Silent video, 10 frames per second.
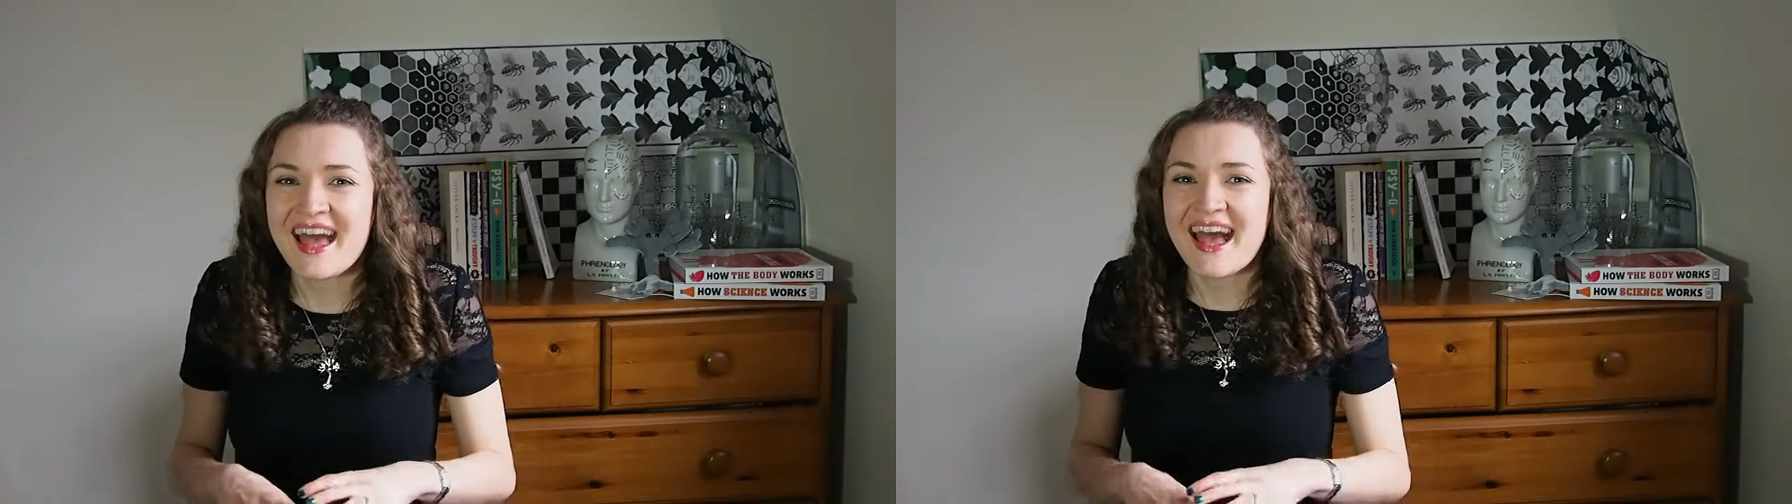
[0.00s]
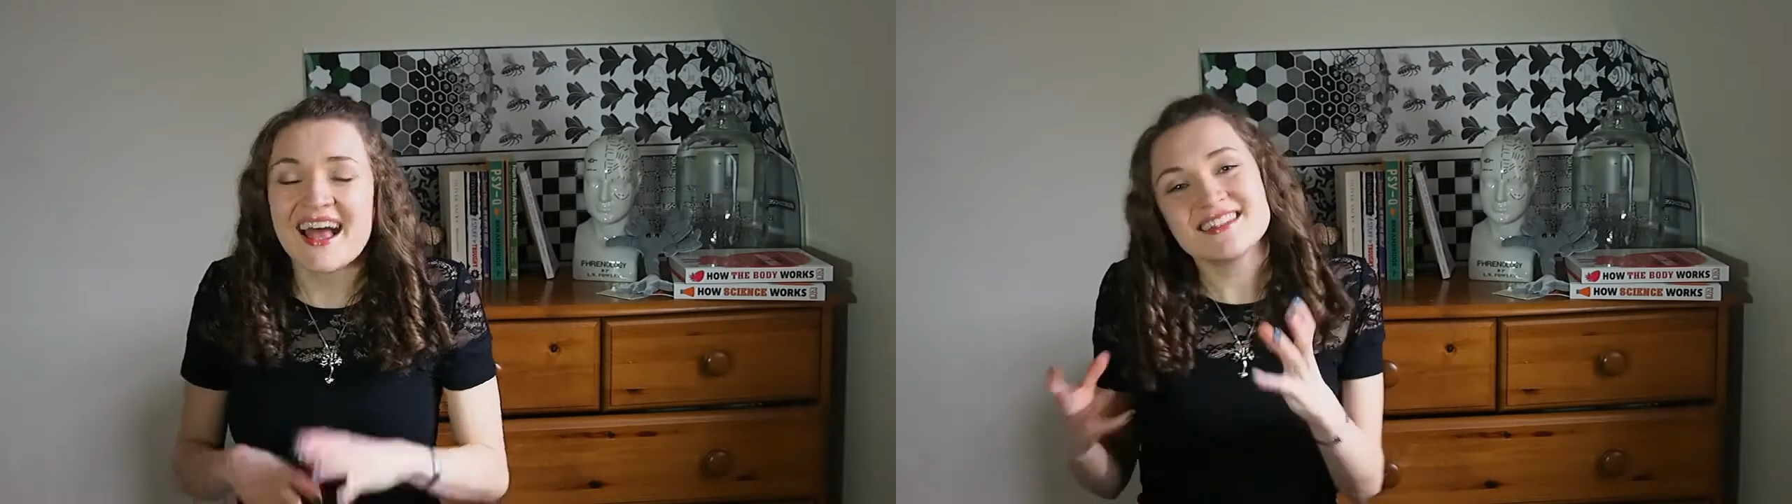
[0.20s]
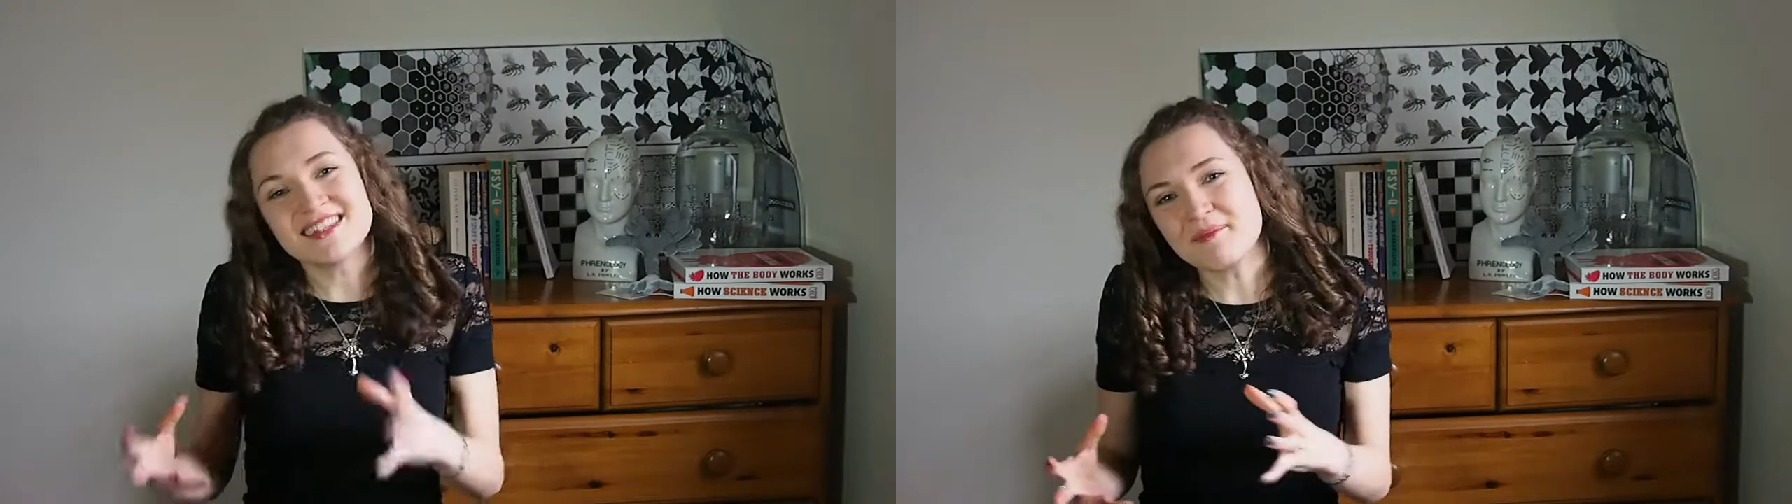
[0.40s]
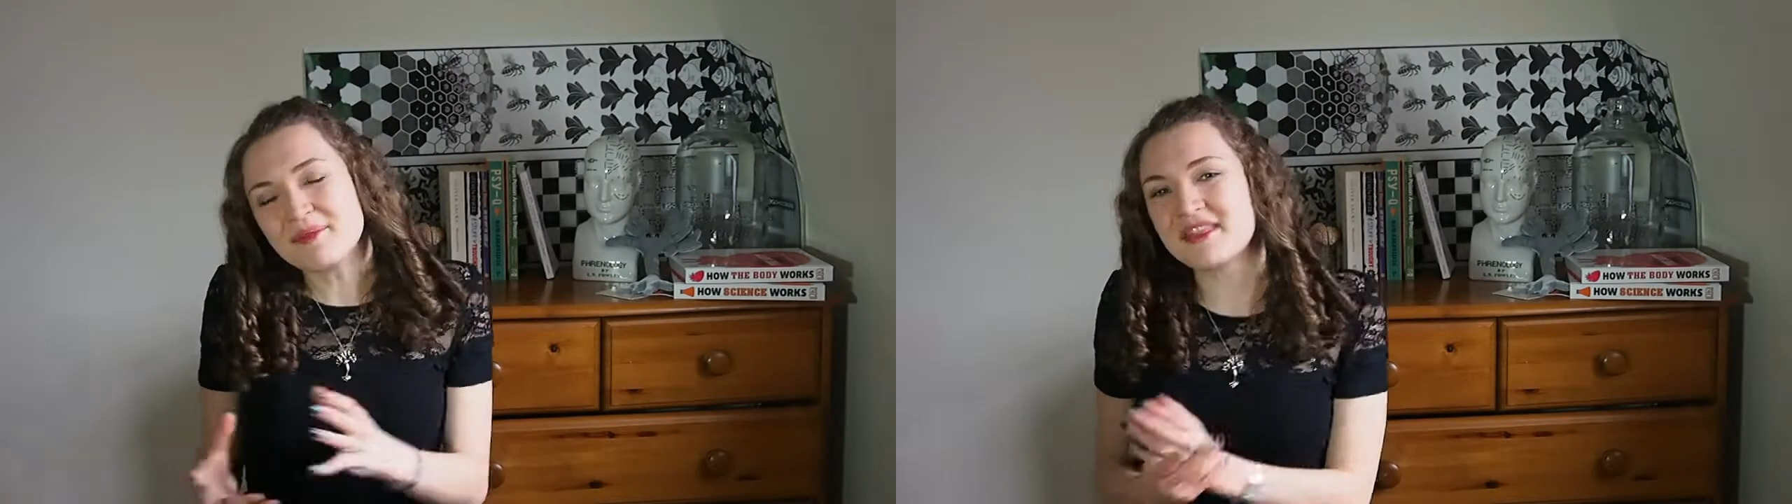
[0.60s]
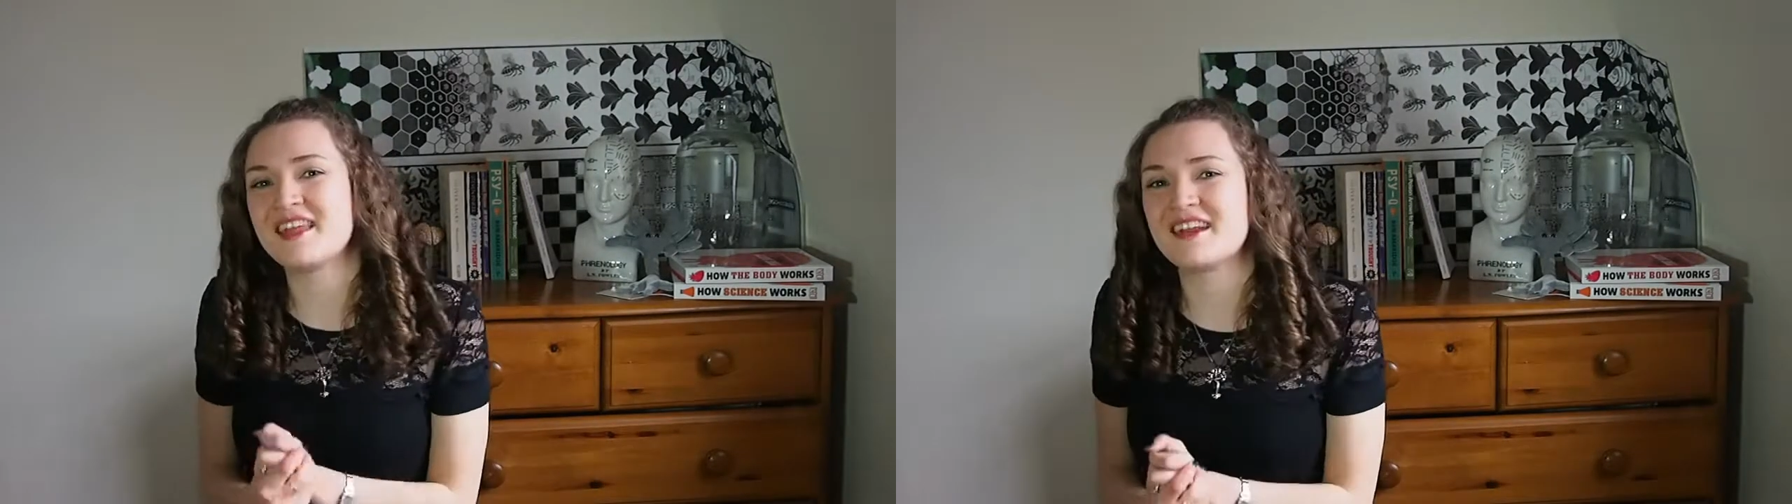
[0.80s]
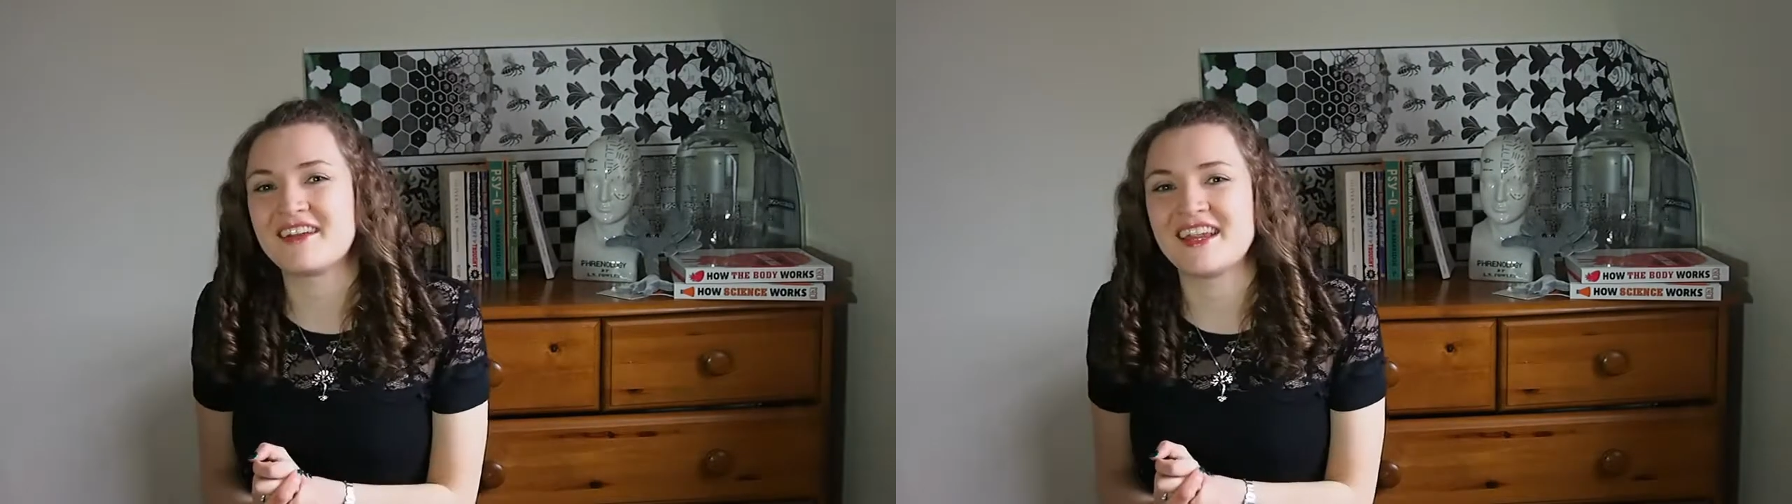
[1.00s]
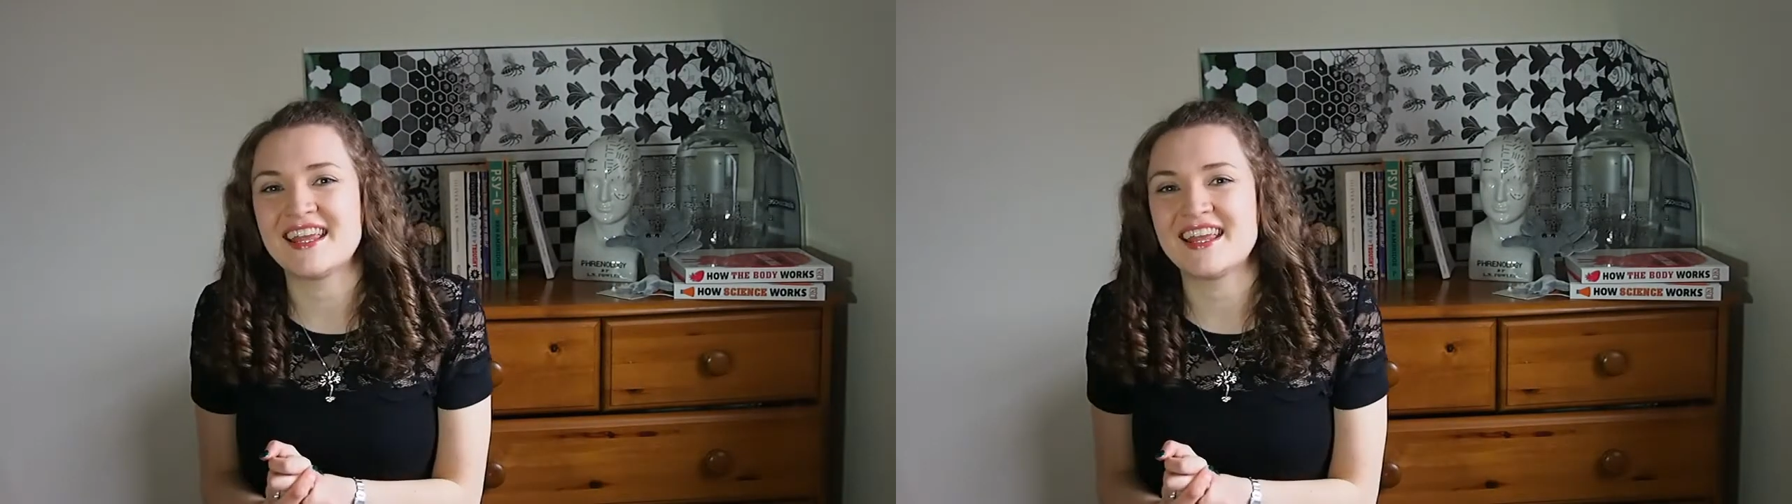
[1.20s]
A separate theory